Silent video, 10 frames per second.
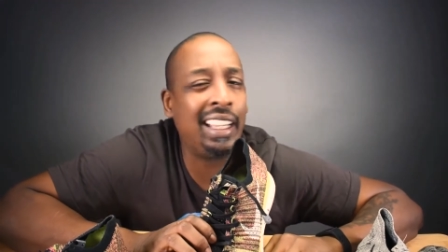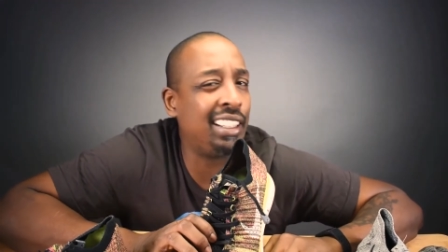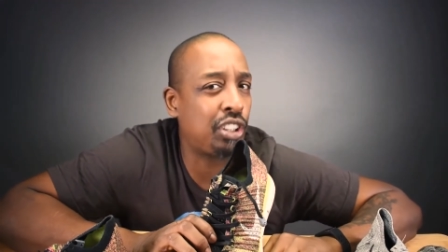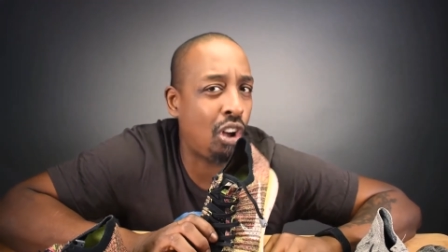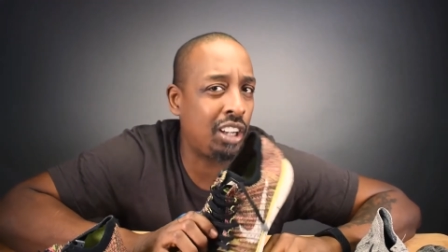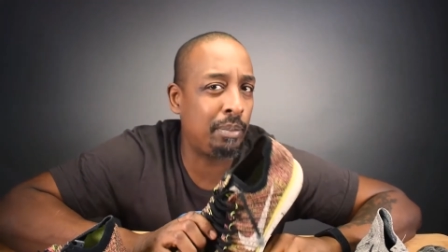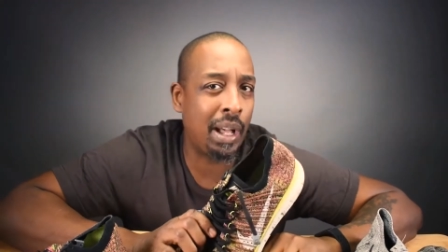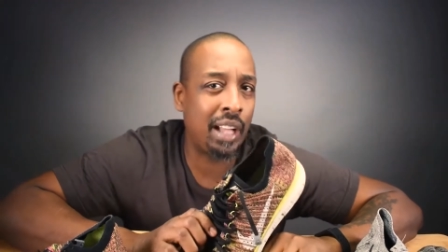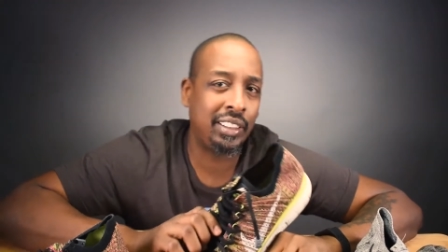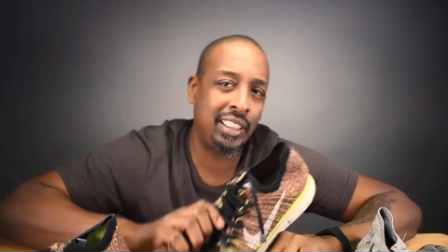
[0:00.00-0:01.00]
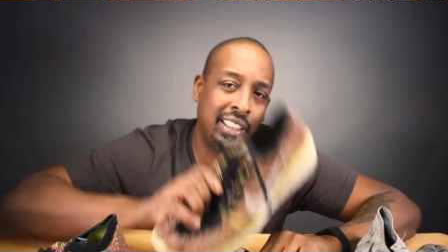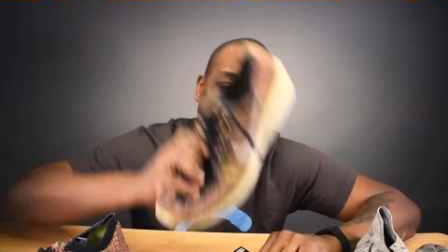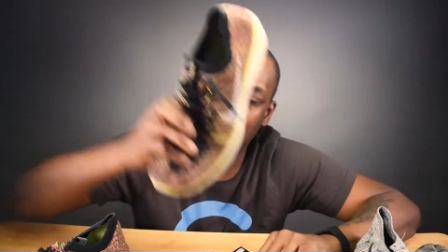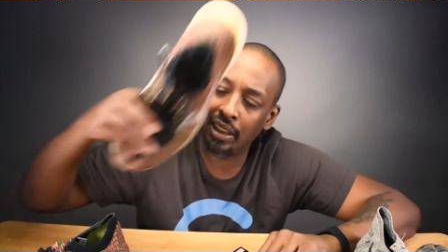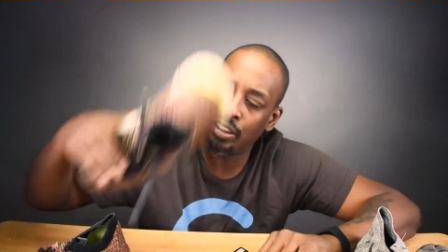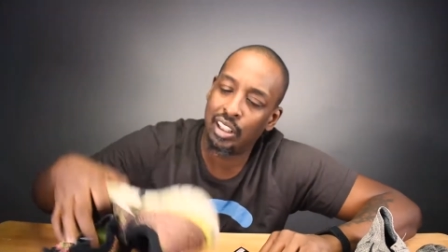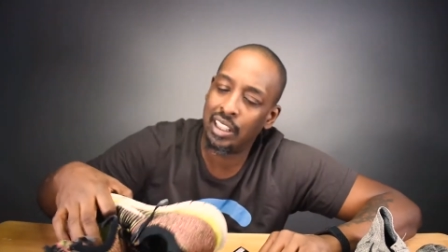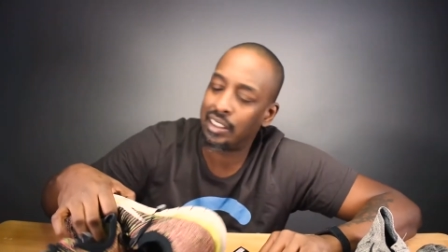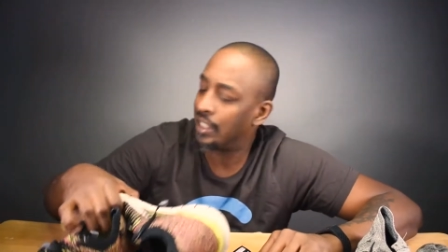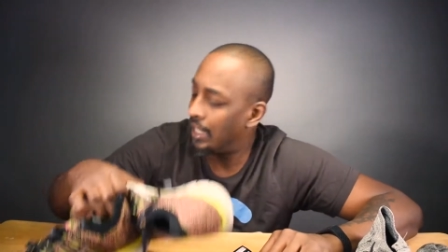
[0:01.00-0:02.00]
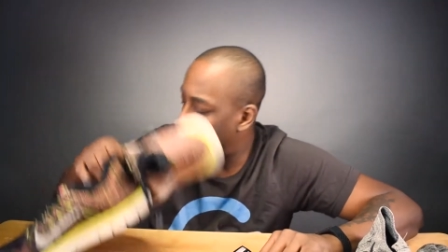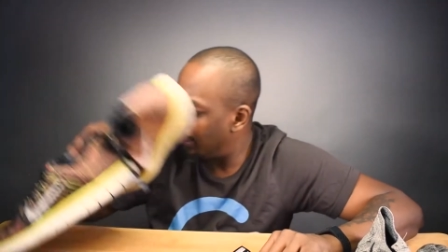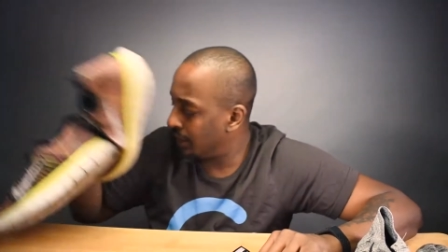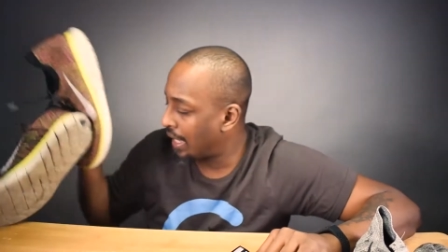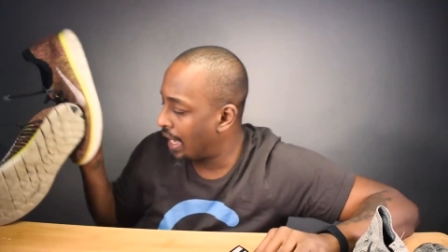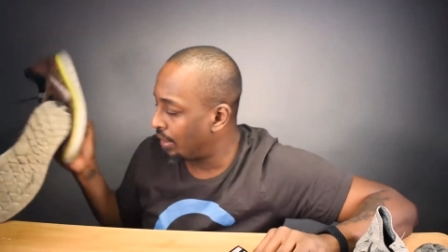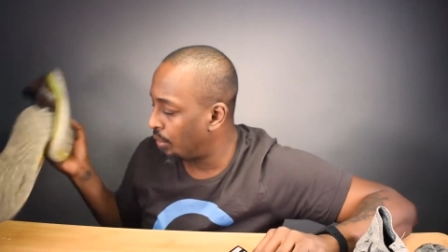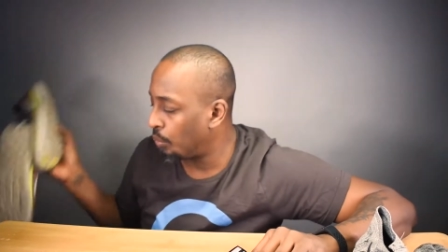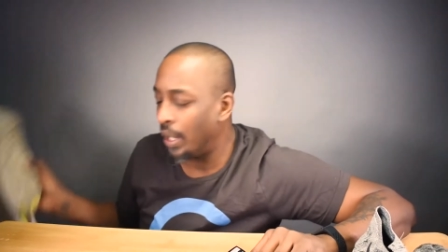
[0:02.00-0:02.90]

and talk about these, all right? So let's get these out of the